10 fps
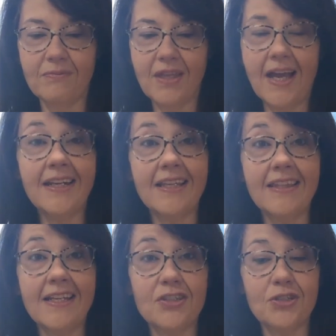adding
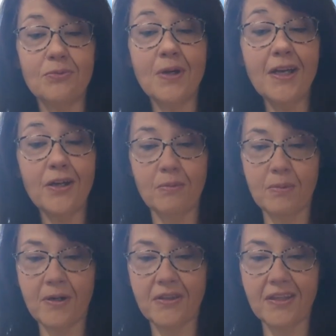things to my home
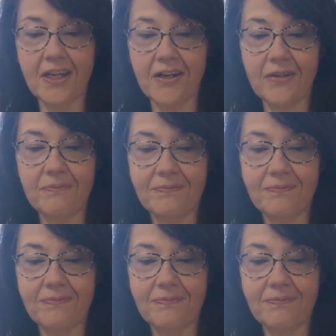apothecary.